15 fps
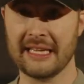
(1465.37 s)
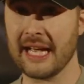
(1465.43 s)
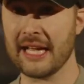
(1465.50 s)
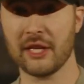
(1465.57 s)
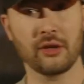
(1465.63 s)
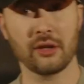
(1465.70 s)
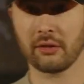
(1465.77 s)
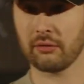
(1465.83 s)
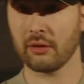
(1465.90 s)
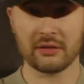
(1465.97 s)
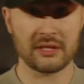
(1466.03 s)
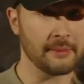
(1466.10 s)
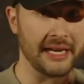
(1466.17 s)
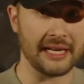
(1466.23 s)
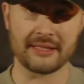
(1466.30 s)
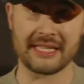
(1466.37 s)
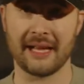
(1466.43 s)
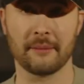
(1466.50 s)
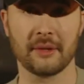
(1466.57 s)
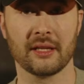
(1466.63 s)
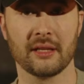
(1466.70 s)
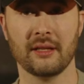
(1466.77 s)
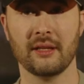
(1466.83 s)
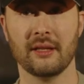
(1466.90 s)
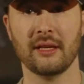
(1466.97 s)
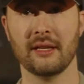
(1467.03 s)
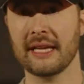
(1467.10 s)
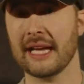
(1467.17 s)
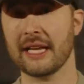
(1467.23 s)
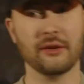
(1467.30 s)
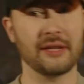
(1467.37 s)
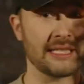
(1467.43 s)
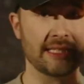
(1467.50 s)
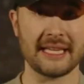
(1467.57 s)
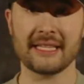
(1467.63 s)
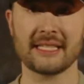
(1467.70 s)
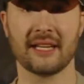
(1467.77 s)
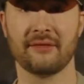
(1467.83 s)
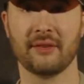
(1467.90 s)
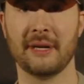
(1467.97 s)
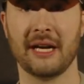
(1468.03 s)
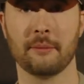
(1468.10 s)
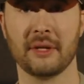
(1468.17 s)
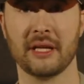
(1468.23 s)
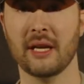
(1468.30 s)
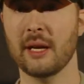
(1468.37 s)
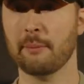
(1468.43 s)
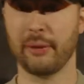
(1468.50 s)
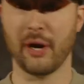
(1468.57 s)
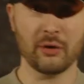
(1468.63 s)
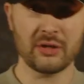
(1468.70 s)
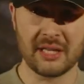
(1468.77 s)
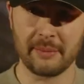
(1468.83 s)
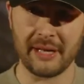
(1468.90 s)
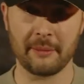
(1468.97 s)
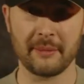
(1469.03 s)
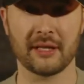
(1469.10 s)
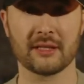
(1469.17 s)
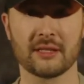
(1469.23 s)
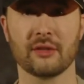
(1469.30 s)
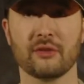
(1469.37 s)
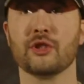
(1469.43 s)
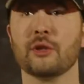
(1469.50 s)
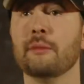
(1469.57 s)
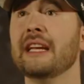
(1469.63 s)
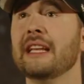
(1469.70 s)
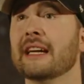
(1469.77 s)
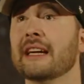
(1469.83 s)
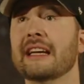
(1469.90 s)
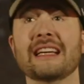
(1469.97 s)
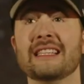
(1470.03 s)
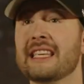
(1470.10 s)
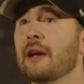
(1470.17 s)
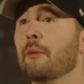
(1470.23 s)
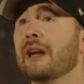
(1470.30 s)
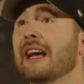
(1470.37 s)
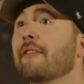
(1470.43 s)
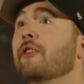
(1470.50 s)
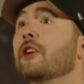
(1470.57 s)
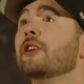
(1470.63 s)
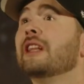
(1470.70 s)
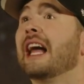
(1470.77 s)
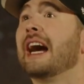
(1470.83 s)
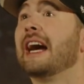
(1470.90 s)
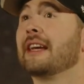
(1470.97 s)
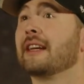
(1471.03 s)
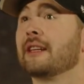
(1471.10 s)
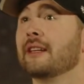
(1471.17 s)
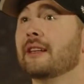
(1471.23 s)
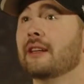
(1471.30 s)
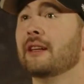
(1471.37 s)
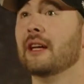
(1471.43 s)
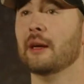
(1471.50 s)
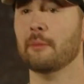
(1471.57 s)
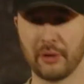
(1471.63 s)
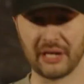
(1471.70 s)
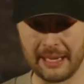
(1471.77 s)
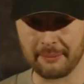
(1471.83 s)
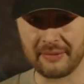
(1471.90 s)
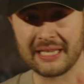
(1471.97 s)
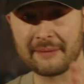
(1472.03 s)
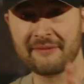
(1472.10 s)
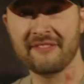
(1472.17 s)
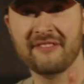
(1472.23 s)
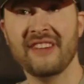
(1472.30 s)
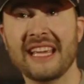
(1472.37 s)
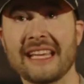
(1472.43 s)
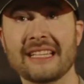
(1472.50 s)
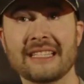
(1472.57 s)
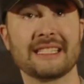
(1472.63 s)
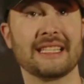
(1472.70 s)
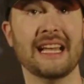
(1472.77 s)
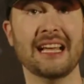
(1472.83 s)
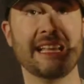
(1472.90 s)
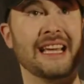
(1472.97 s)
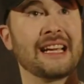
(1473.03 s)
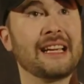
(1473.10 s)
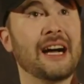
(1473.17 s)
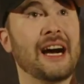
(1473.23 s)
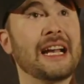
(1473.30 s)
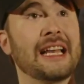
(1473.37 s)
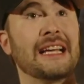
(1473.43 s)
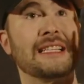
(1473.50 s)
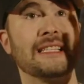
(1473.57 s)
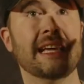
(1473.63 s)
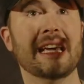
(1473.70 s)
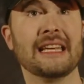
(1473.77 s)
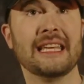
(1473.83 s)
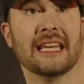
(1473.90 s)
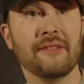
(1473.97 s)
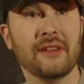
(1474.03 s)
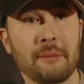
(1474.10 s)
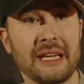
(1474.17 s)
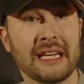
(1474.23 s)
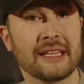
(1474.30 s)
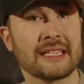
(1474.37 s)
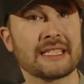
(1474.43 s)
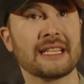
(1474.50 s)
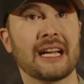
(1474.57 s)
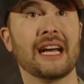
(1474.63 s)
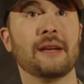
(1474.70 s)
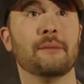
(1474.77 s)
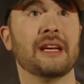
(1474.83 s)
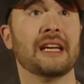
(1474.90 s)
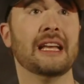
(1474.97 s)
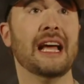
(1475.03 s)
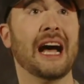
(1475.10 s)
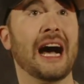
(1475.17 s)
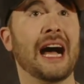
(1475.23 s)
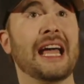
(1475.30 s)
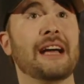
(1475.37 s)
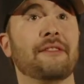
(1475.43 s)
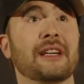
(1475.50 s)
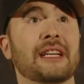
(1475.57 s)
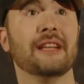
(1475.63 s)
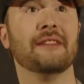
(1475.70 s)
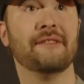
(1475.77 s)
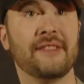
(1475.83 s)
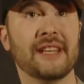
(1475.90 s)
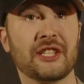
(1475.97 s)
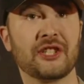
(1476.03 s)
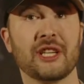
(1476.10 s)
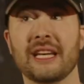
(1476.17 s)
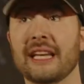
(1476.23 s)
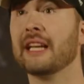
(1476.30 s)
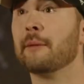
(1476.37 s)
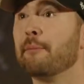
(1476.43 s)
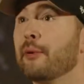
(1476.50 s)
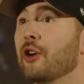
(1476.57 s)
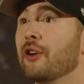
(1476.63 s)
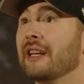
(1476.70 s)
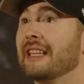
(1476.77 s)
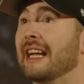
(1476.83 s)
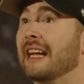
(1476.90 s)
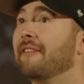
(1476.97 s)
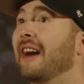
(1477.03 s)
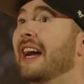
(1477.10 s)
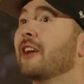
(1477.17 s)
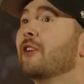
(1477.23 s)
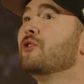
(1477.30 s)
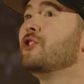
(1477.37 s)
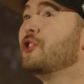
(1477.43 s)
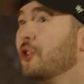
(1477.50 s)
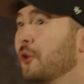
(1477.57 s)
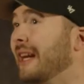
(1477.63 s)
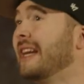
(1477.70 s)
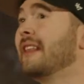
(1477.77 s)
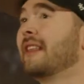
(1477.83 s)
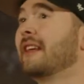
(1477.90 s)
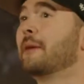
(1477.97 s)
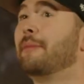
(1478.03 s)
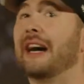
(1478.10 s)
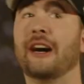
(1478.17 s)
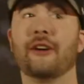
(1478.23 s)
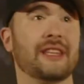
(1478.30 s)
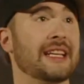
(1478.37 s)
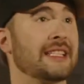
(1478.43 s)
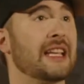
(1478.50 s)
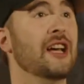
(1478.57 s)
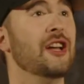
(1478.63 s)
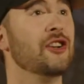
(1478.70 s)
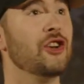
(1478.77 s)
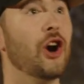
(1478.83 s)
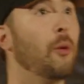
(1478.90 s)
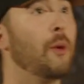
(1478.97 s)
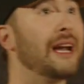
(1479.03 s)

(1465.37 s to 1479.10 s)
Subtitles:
you could throw tomatoes at me. Yeah, you can say stuff about me. Post about me on social media. Say whatever you'd like. But I'm convinced that God has given me an assignment. I have a conviction and a burden that if I don't do anything about this, no one